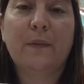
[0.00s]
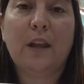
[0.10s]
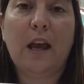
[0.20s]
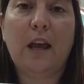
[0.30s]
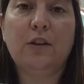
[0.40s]

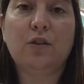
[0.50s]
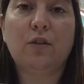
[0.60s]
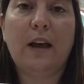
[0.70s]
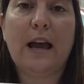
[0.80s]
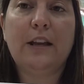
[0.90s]

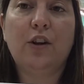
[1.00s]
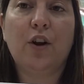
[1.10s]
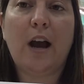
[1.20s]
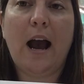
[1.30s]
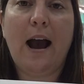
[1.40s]
underline your
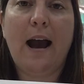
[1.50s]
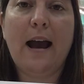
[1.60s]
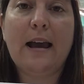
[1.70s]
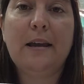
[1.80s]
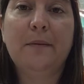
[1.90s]

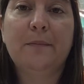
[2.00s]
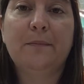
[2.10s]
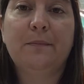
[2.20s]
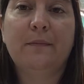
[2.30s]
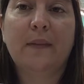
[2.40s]
I,
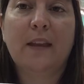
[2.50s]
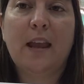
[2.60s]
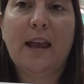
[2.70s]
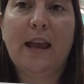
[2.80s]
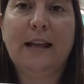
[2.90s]

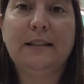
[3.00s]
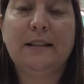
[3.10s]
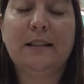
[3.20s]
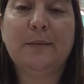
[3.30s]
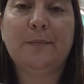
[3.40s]
and
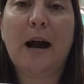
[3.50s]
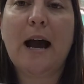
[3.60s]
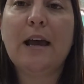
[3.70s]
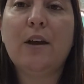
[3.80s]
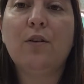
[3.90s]

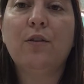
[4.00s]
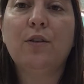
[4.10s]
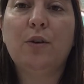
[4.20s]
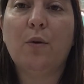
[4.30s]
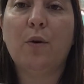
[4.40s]
smile
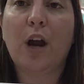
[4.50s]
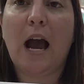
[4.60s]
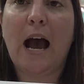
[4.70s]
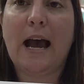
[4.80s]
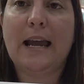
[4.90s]
your
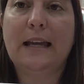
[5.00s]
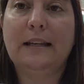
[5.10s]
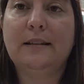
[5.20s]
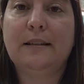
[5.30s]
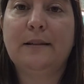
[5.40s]

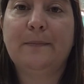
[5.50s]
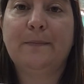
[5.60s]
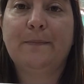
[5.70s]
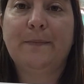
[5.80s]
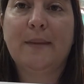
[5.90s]
eind.
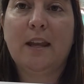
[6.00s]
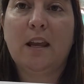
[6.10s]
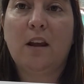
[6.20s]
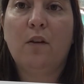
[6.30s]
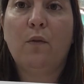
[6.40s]

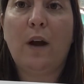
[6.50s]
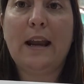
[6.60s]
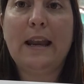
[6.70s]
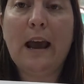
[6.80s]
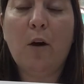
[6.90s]

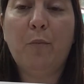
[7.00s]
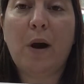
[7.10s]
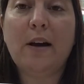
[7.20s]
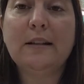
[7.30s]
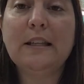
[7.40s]
Right now,
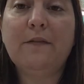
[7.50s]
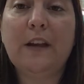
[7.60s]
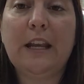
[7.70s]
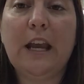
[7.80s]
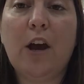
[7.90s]
pause the
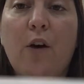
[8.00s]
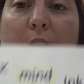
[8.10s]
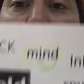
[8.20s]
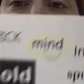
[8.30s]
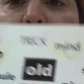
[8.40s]
video
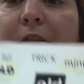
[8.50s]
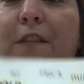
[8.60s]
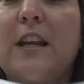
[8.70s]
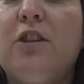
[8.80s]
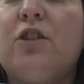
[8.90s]
and
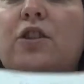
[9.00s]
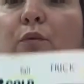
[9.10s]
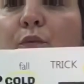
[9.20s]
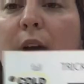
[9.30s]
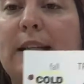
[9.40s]
finish the
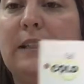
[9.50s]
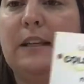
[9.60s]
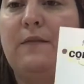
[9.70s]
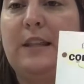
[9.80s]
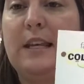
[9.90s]
rest
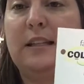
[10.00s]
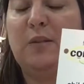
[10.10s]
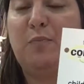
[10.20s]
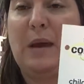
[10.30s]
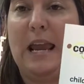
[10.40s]
of this
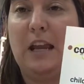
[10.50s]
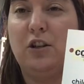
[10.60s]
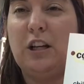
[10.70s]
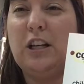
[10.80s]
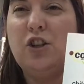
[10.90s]
page.
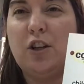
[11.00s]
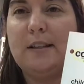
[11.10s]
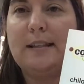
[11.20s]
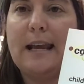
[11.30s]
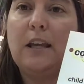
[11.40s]
It
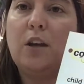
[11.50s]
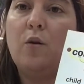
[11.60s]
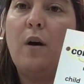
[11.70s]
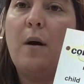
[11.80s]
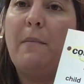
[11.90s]
should take
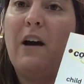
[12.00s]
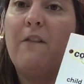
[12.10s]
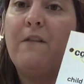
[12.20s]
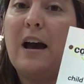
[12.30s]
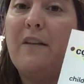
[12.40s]
you about
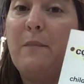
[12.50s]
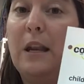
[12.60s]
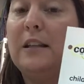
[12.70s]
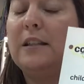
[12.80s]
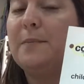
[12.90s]
5
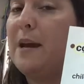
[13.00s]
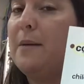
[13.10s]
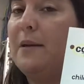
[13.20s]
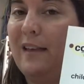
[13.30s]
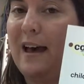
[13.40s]
minutes,
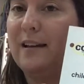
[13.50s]
maybe less.